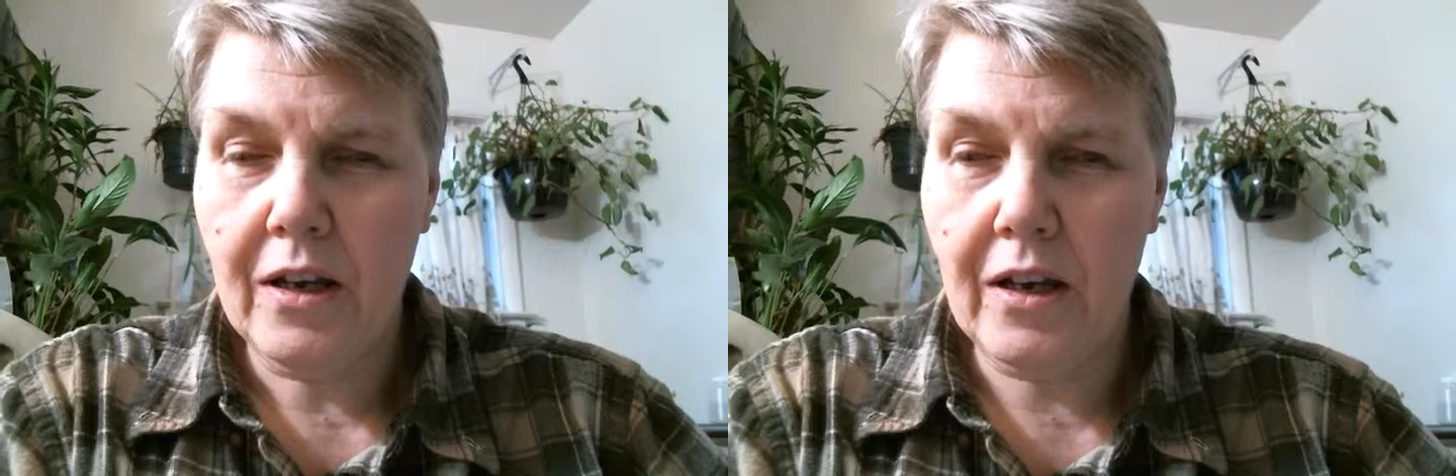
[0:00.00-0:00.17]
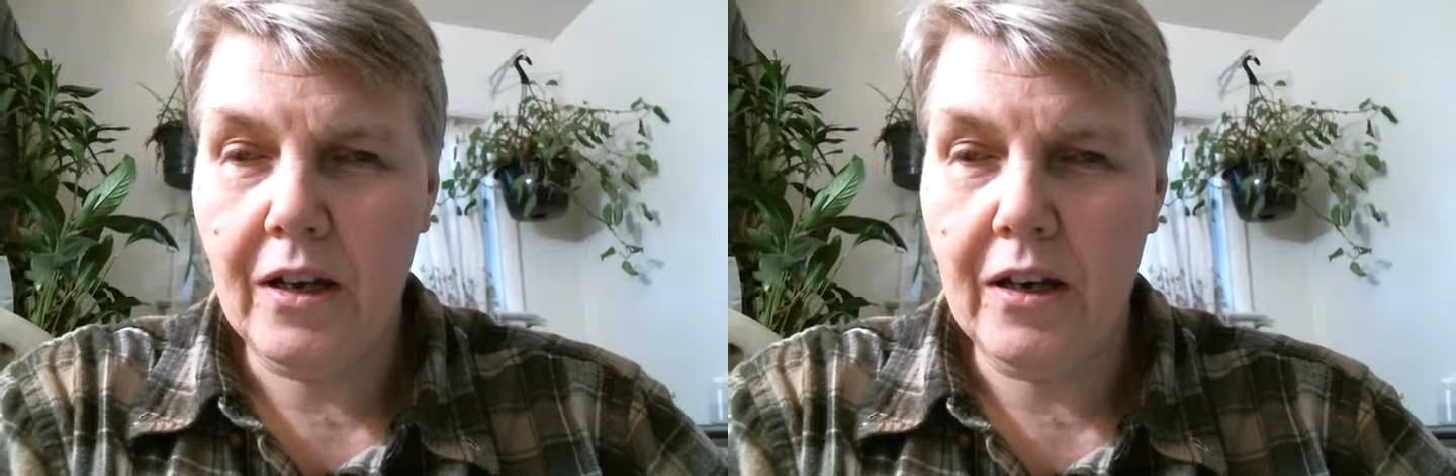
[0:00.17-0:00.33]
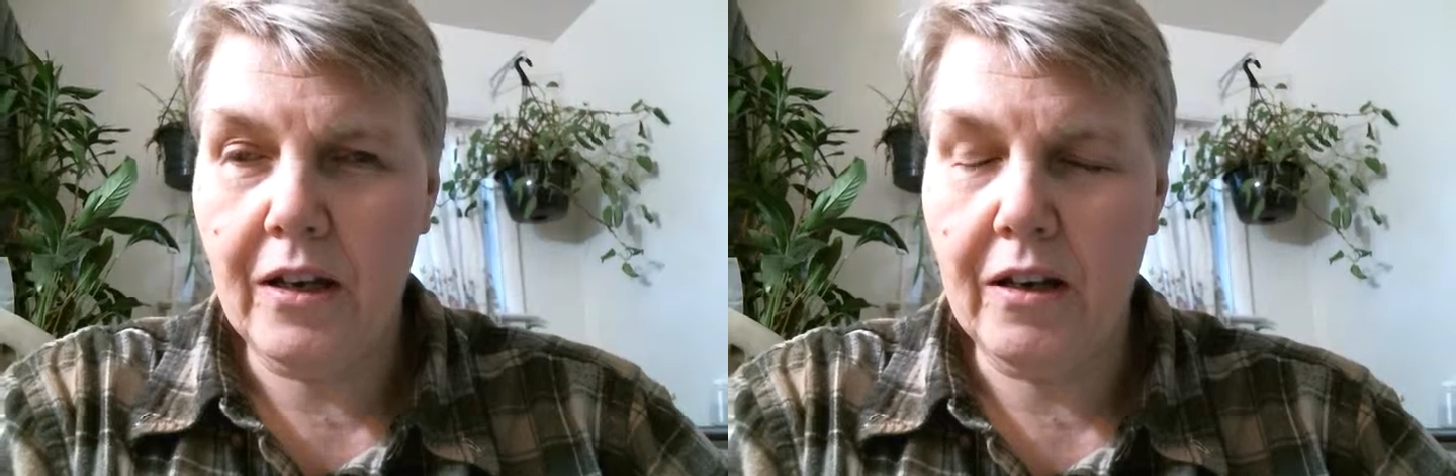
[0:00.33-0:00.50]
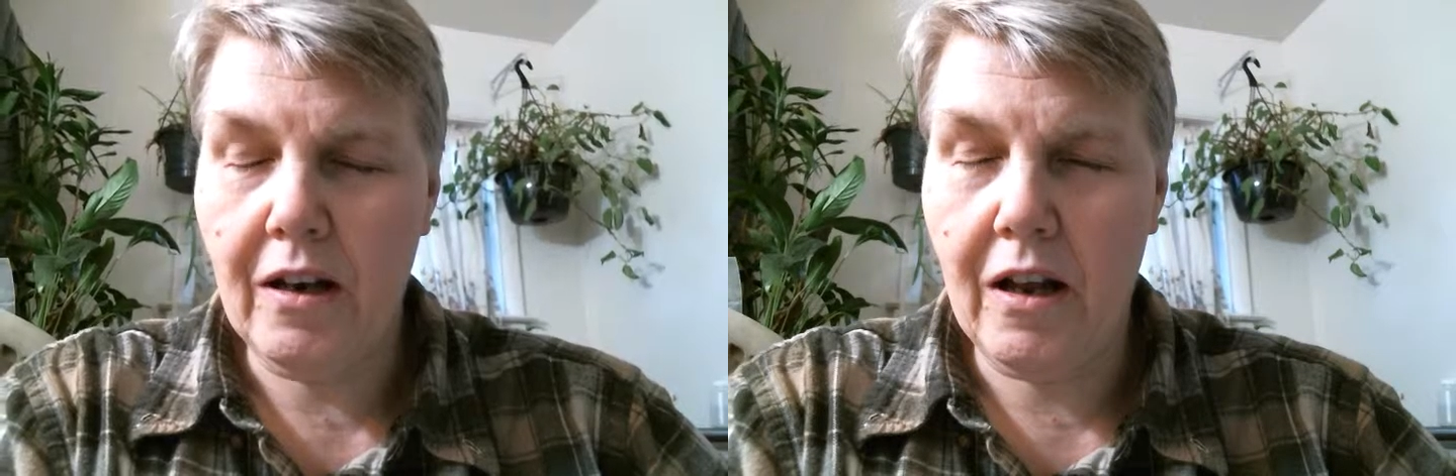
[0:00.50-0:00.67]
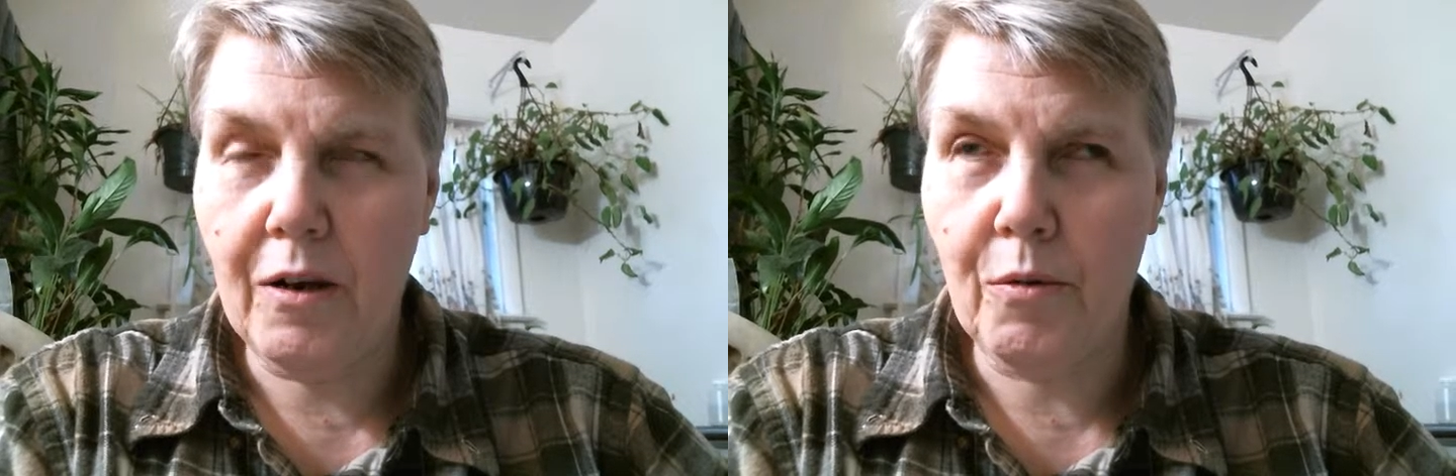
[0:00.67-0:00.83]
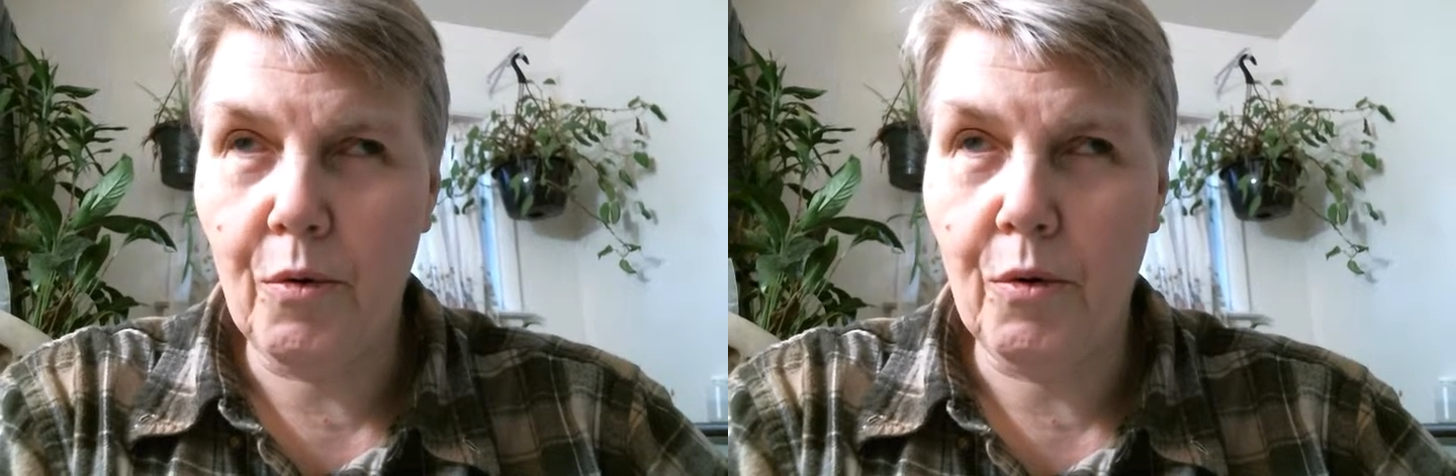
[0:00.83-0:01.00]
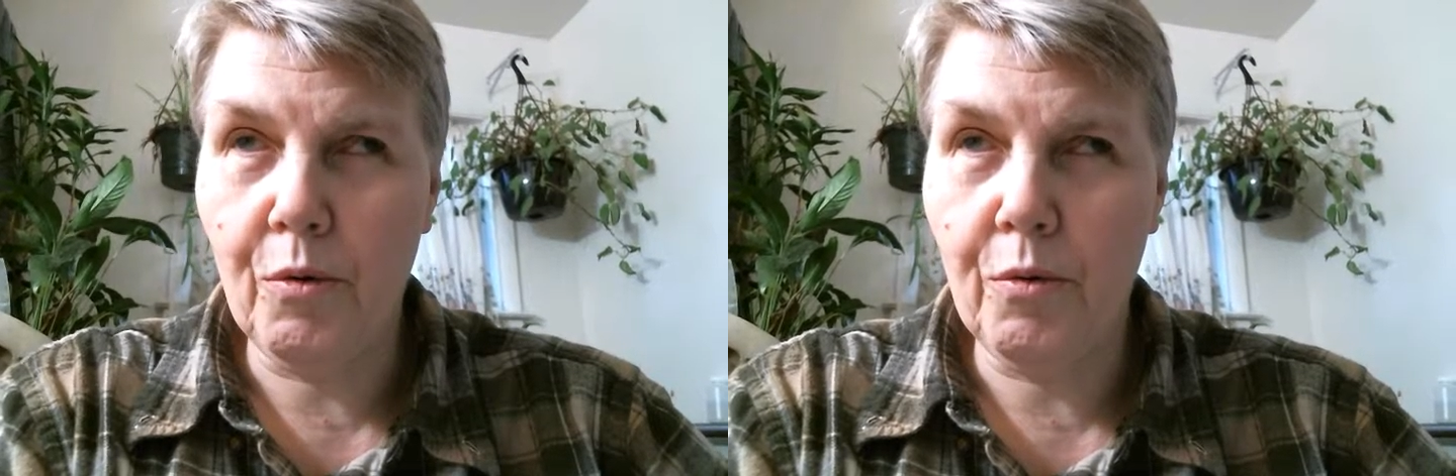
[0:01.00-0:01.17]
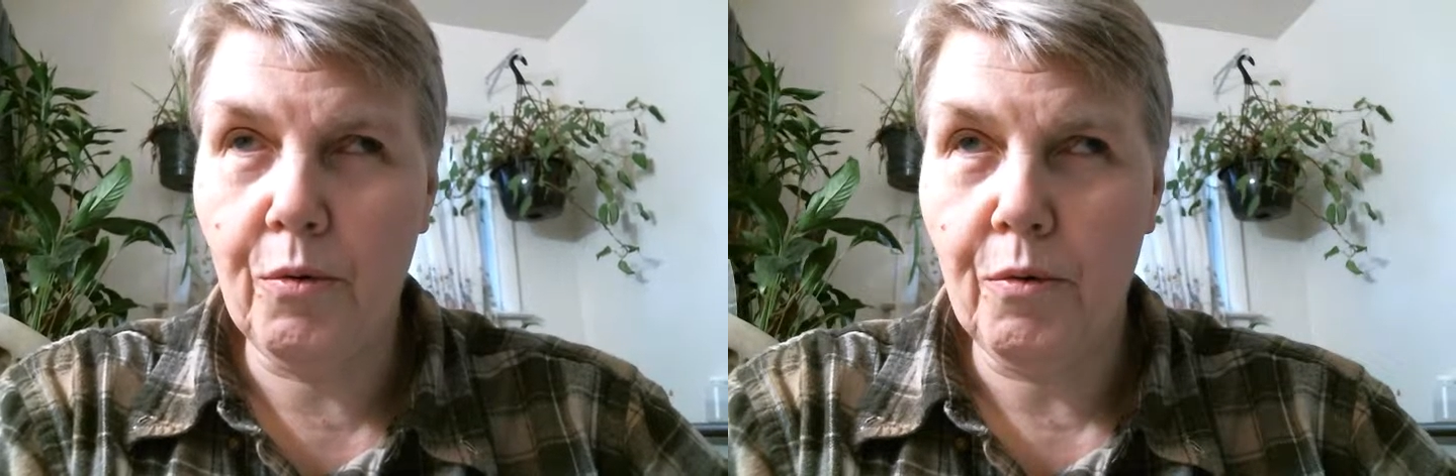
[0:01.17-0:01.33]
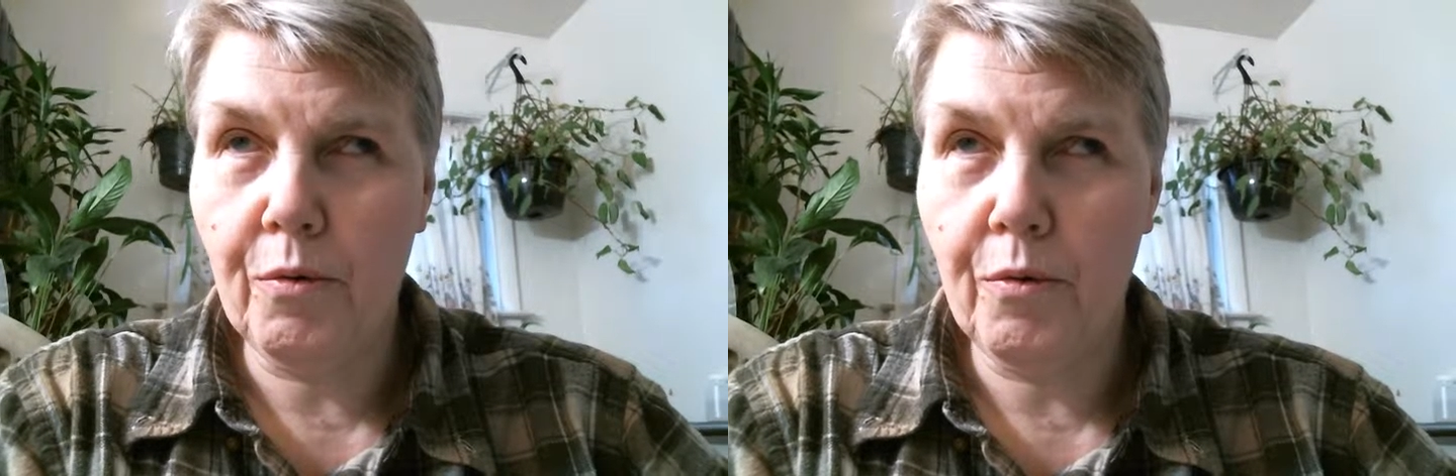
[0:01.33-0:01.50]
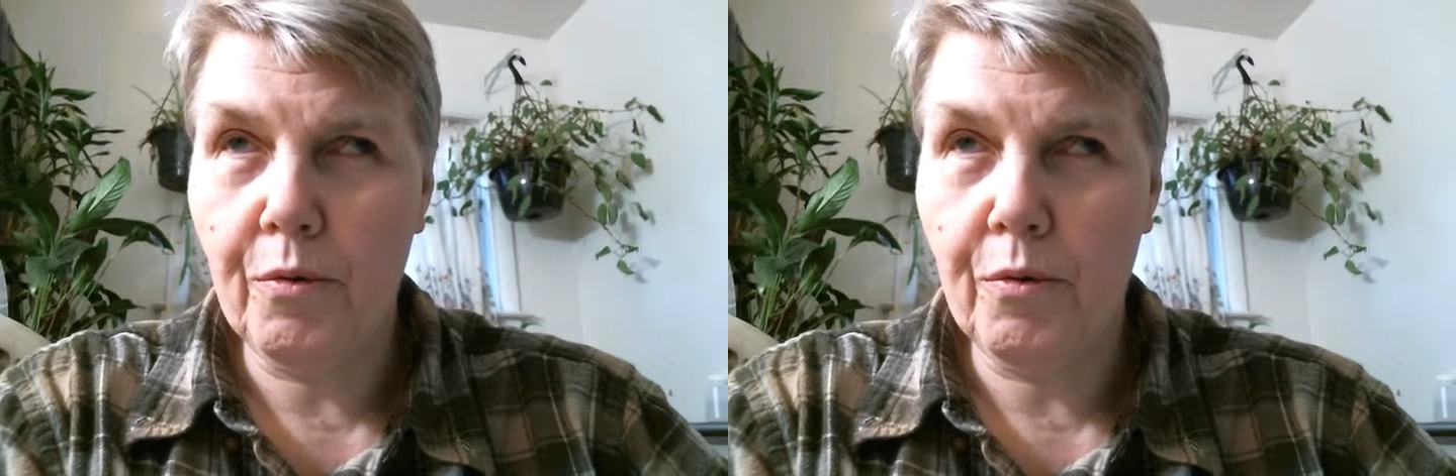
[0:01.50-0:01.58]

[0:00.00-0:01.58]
and I will